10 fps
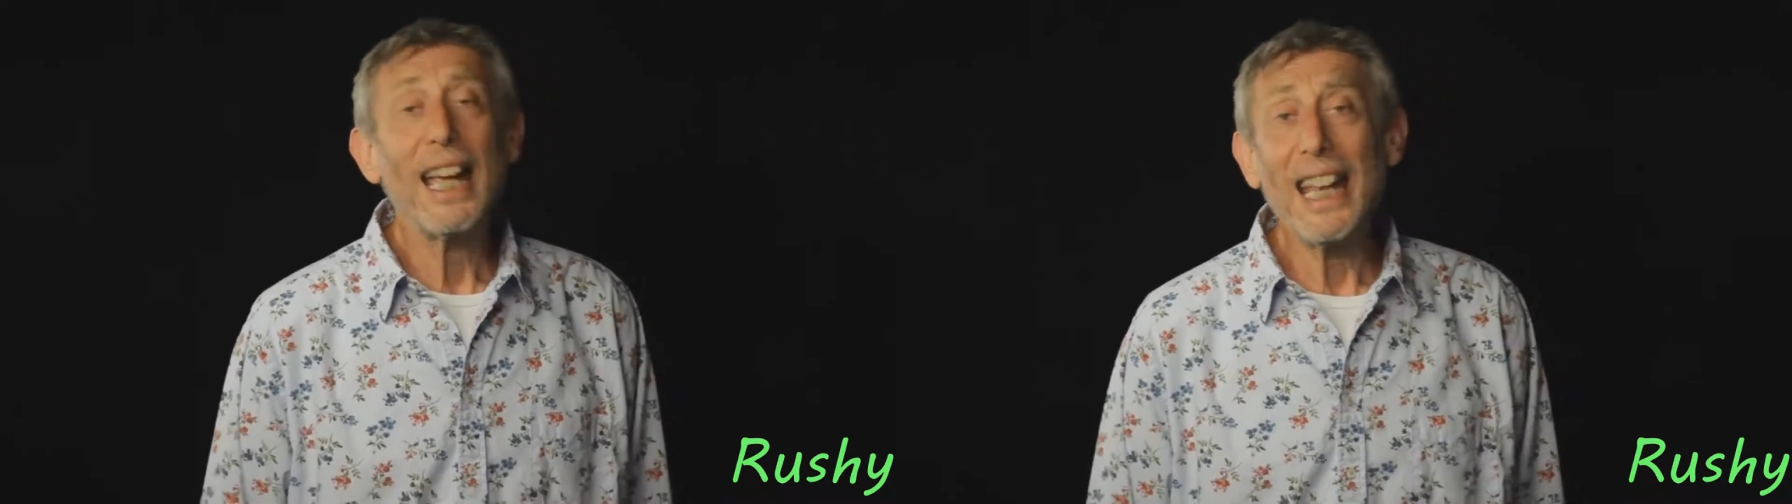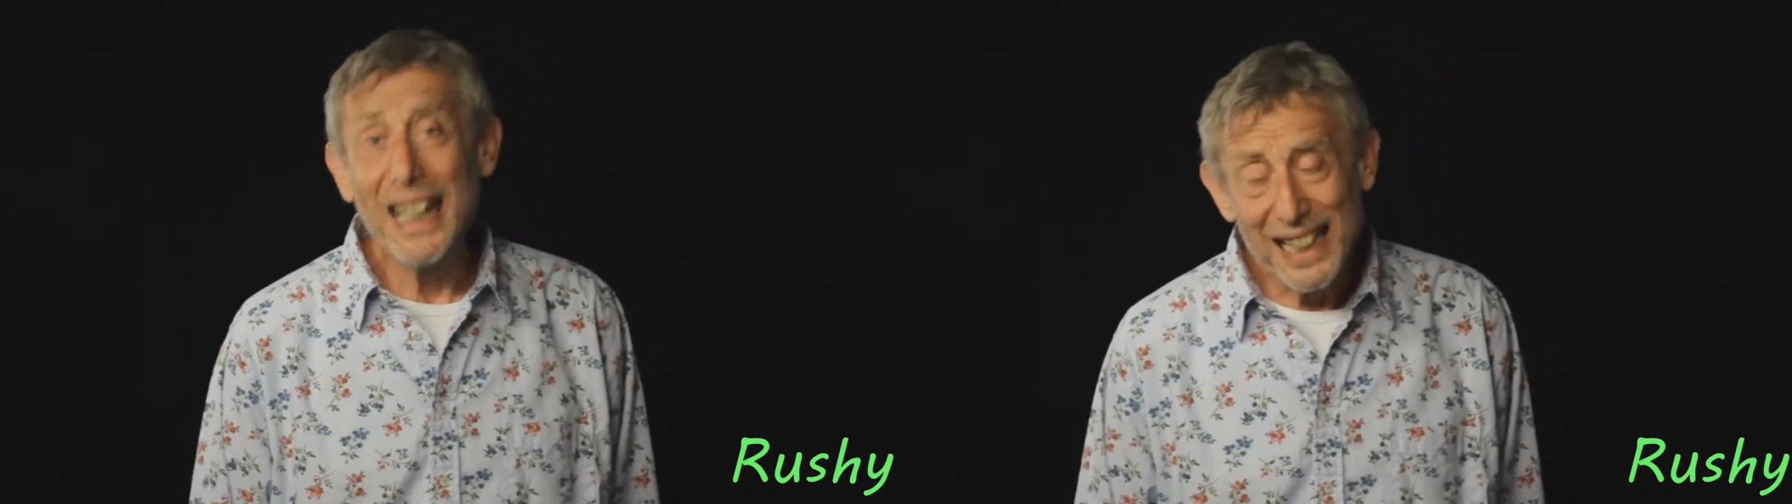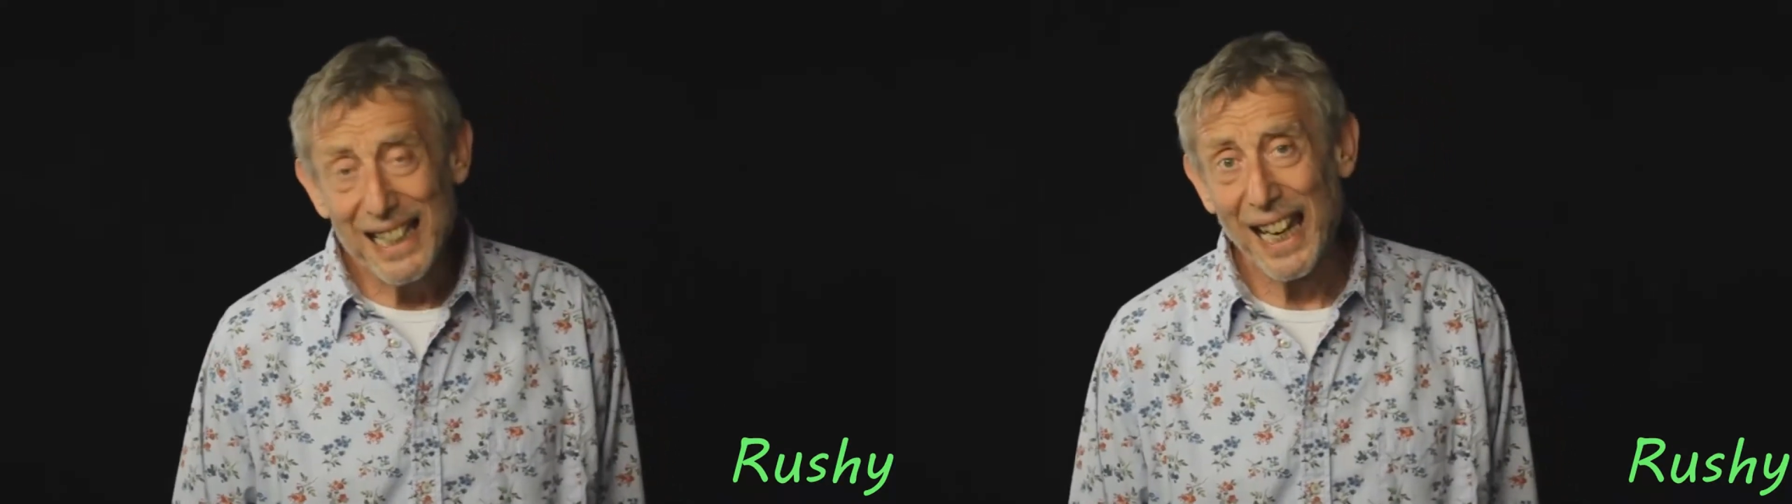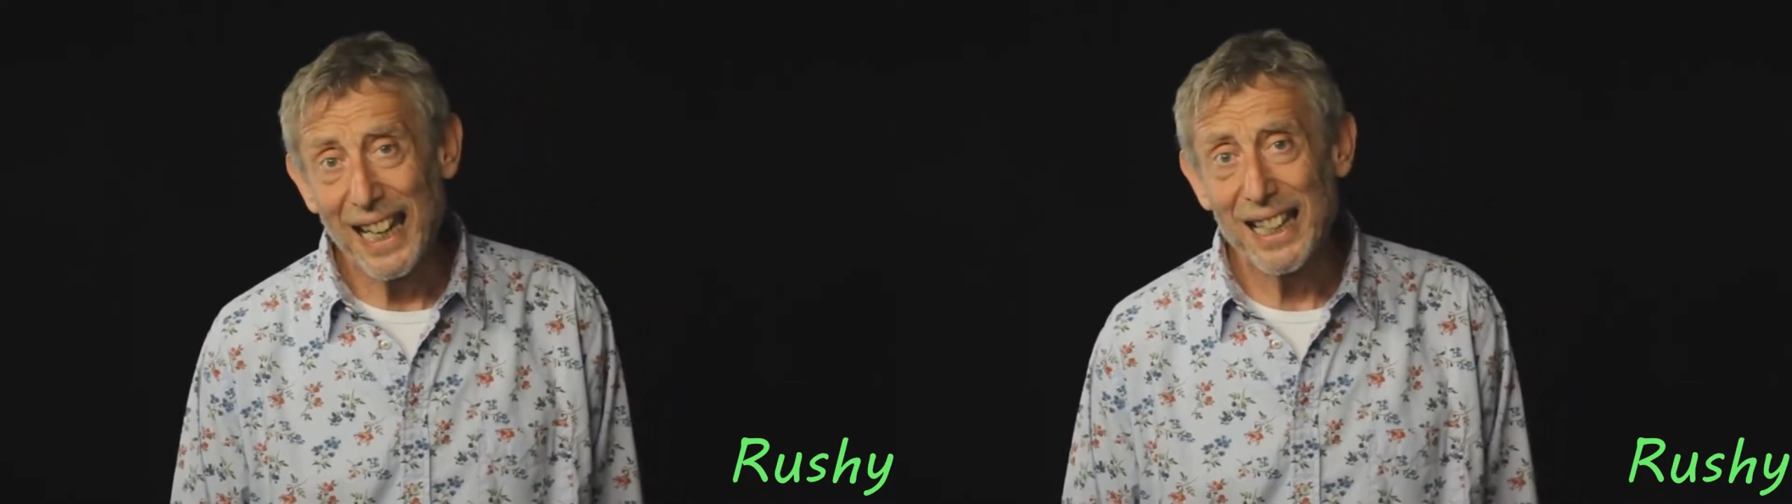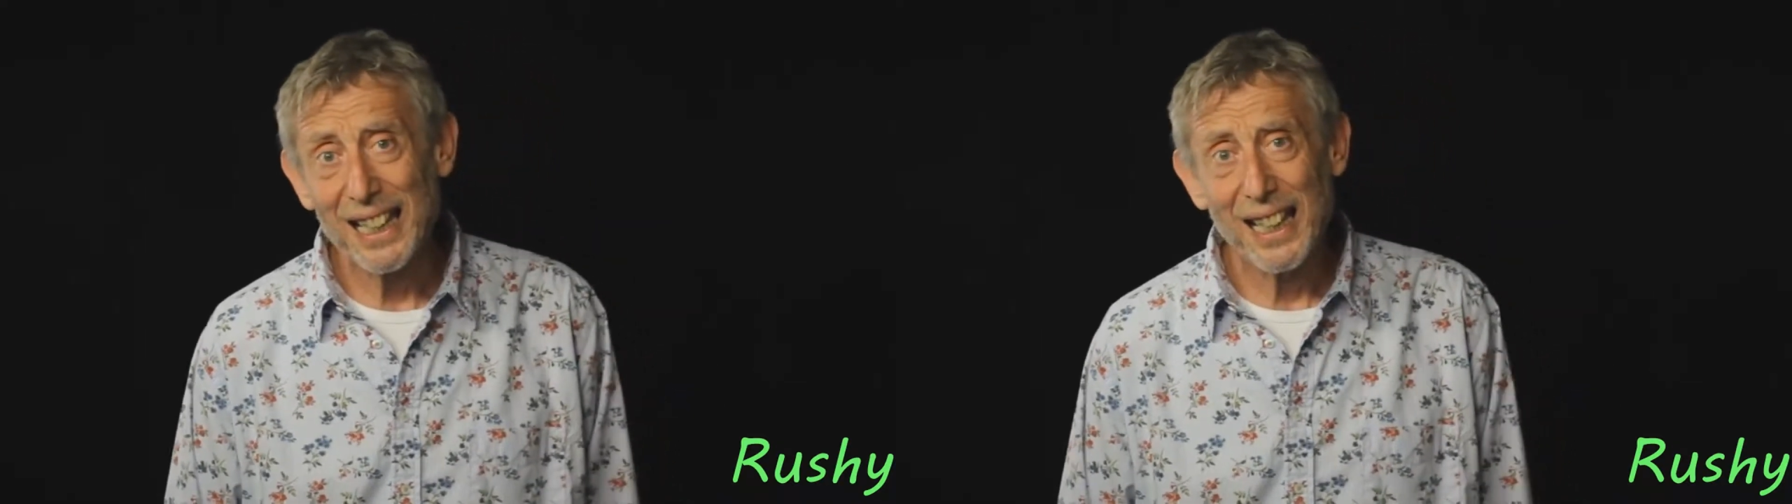He
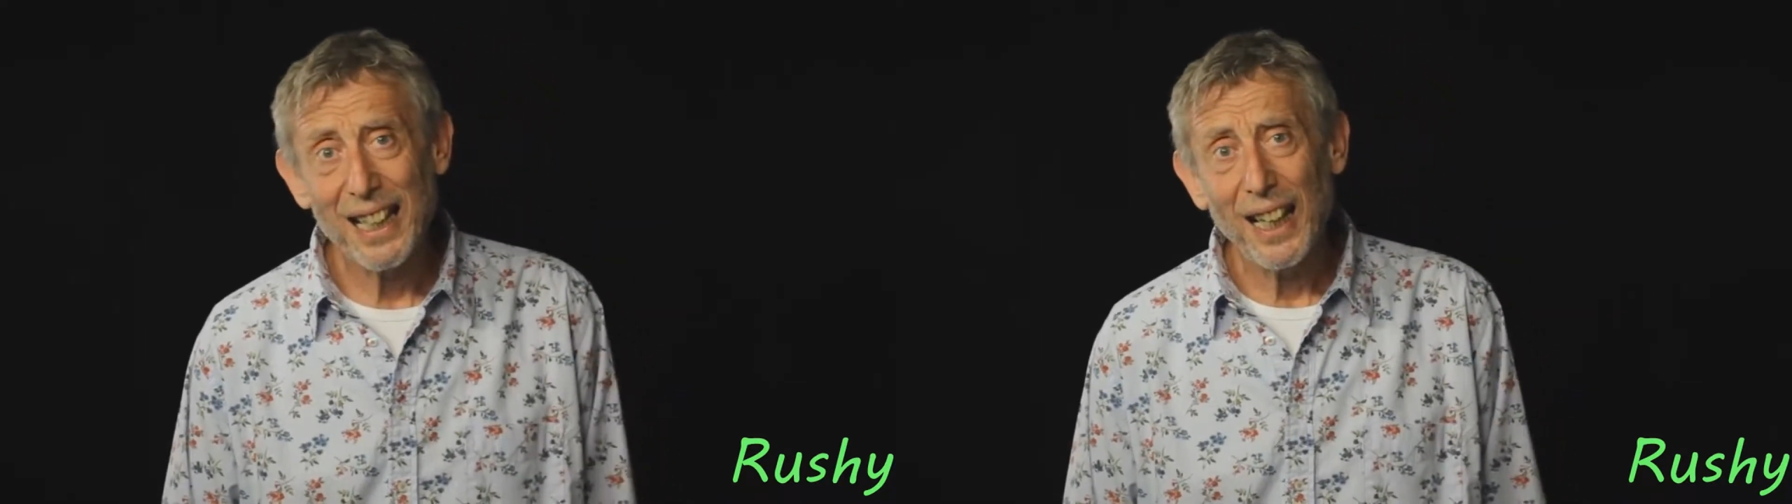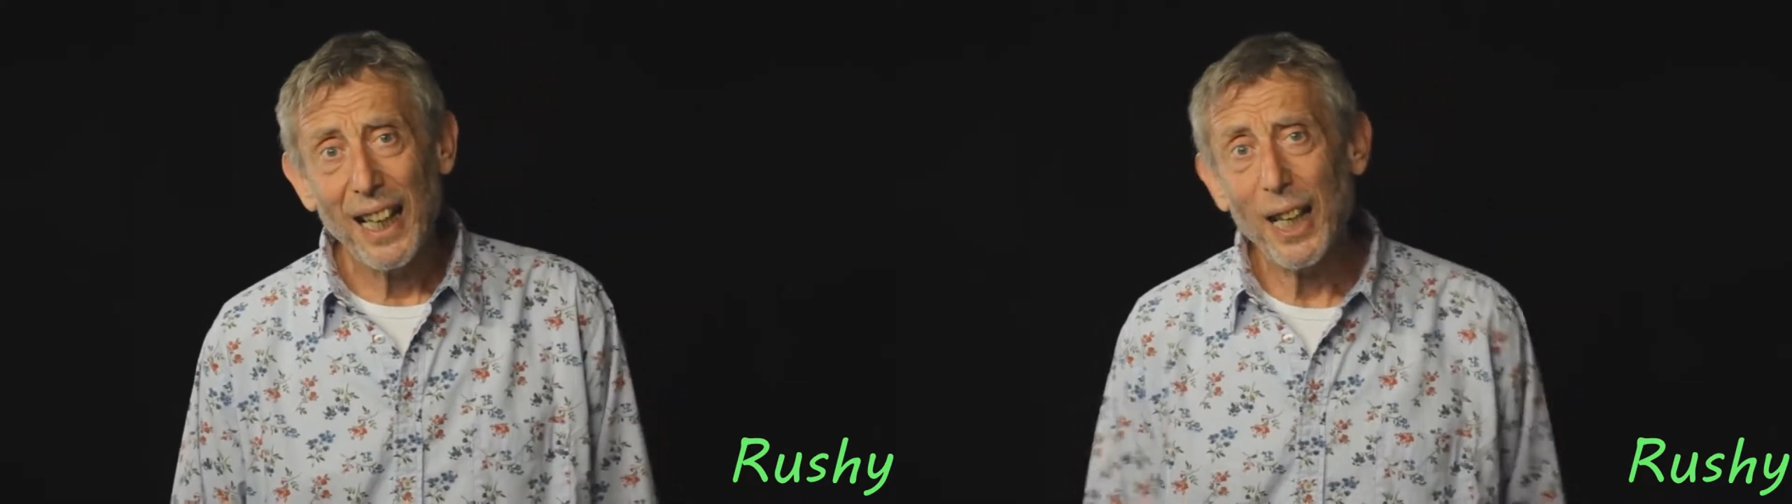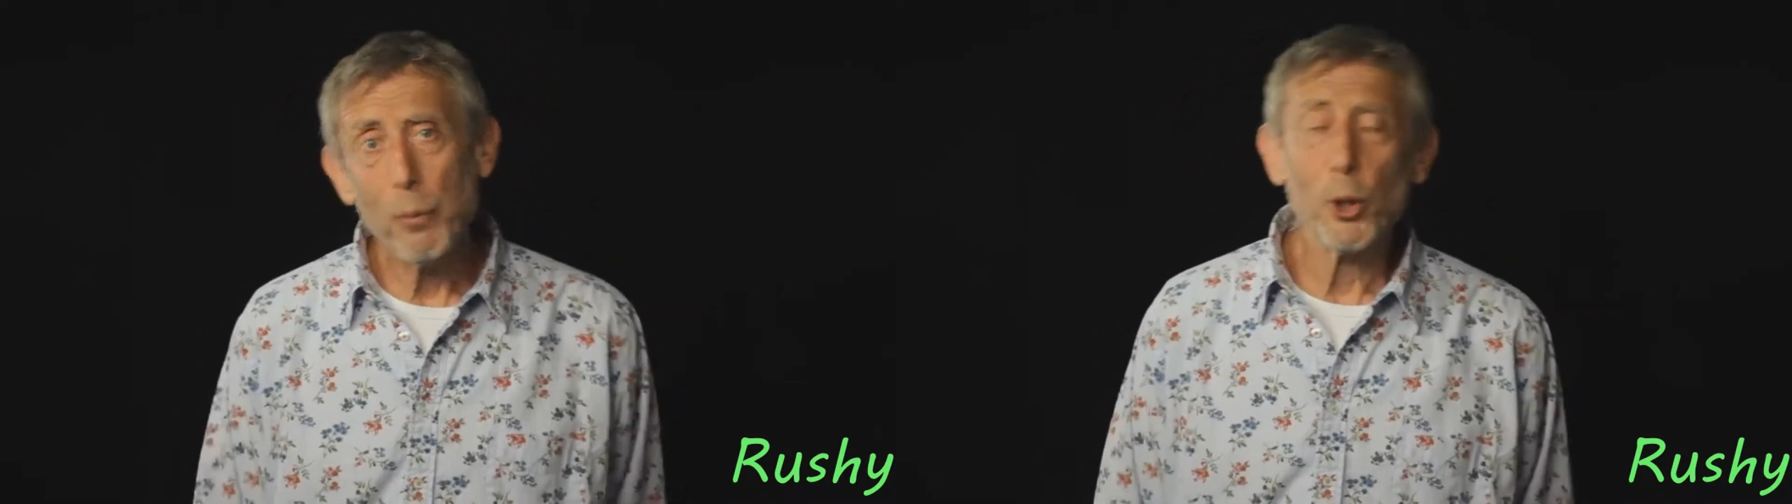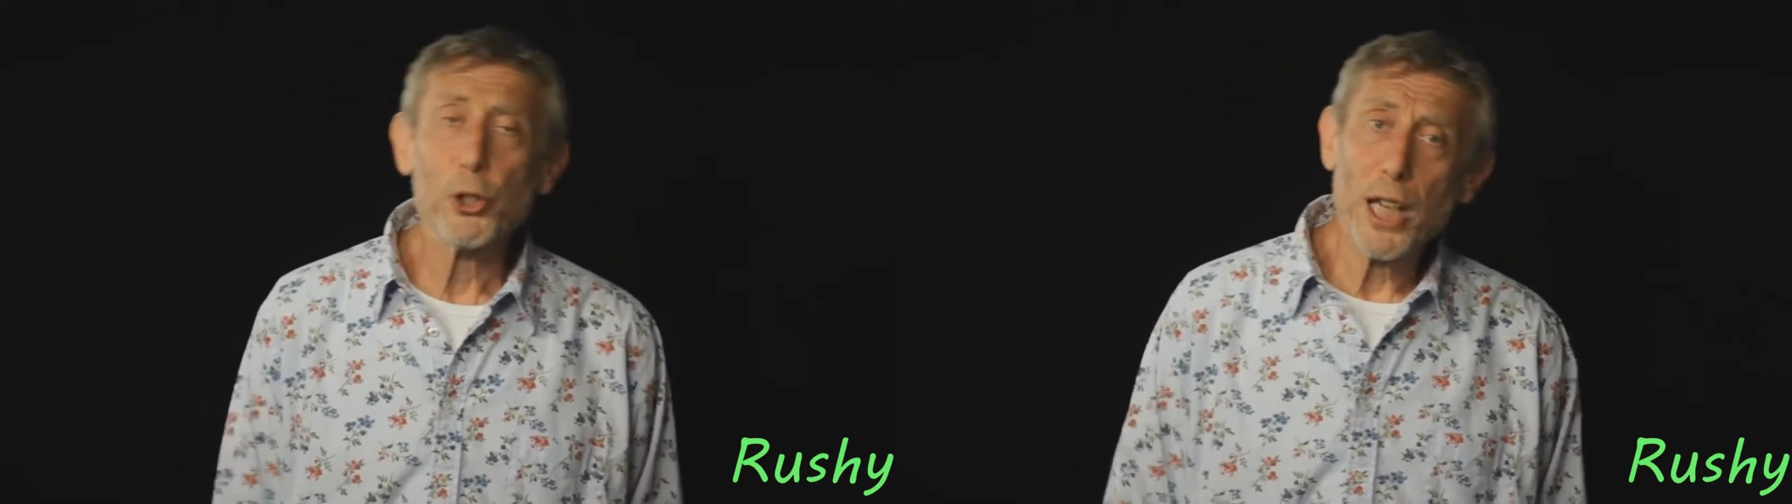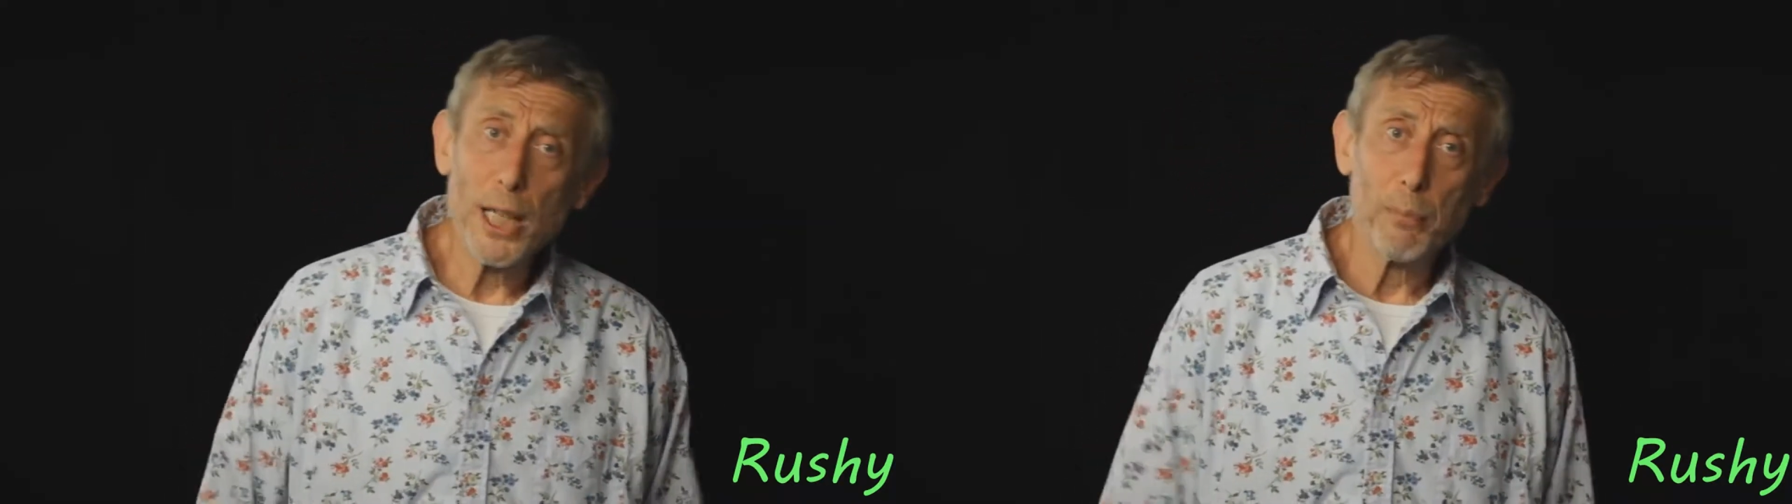says he
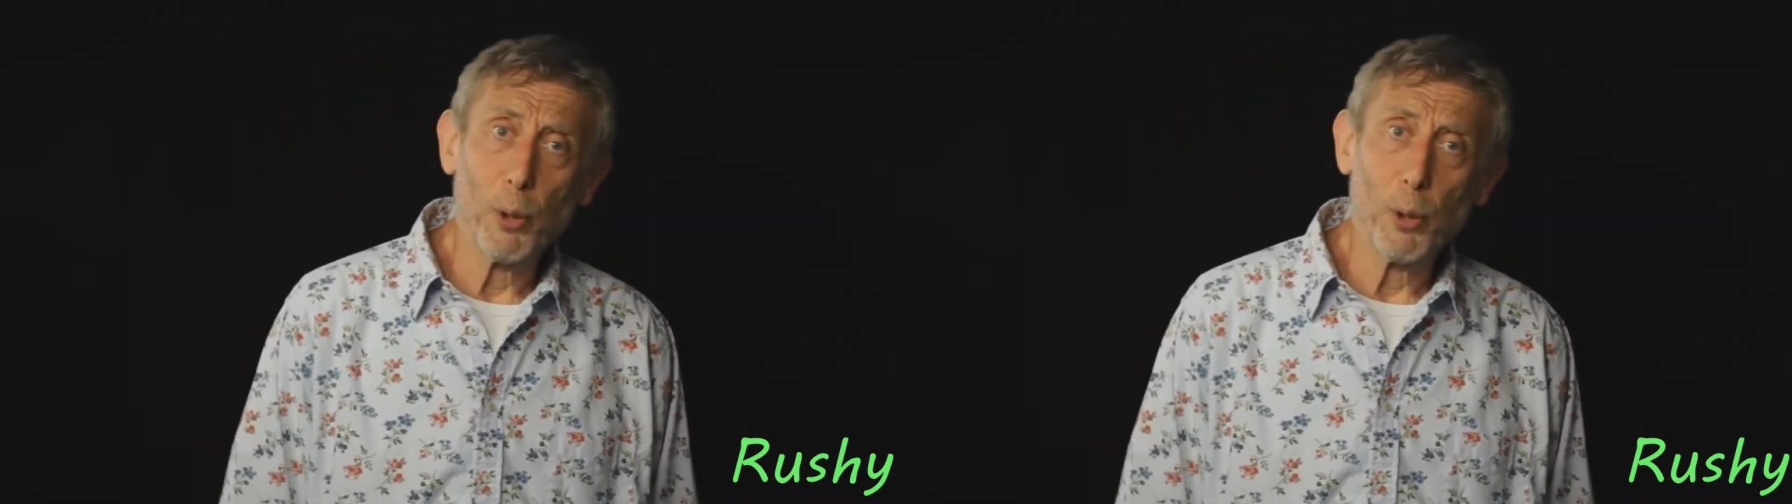wants his